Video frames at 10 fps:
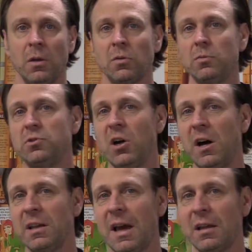So
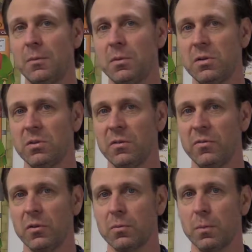John Adams is the
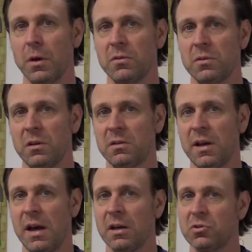first president
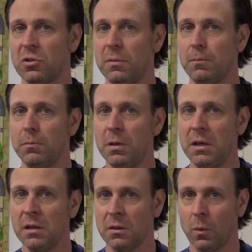to actually
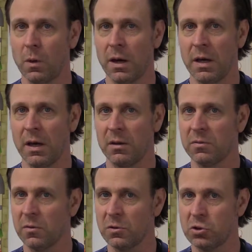be in the White House
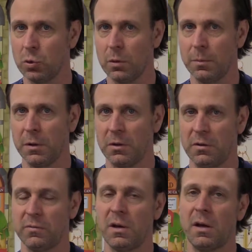for a short period
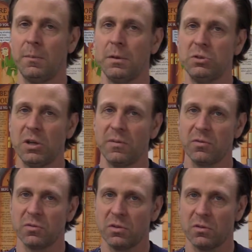of time, but
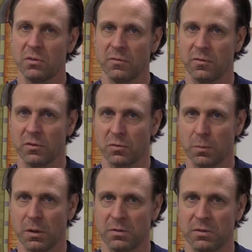Jefferson's the first
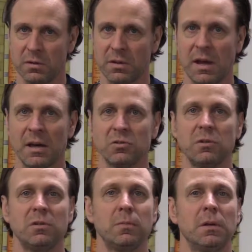president to
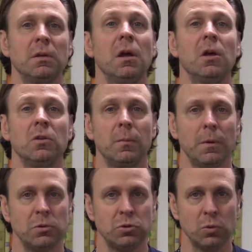actually spend the
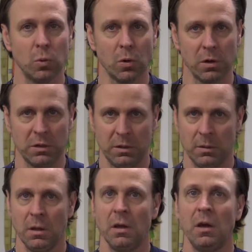majority
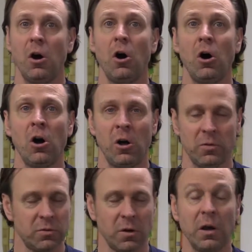
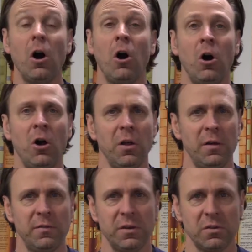all
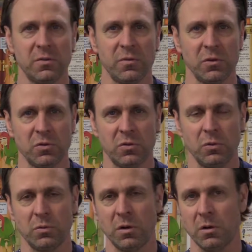of his first
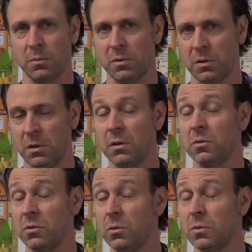two terms,
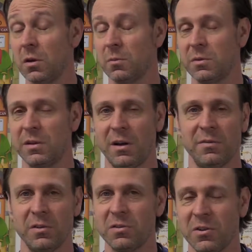his two terms in
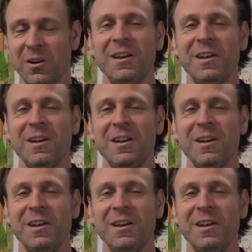office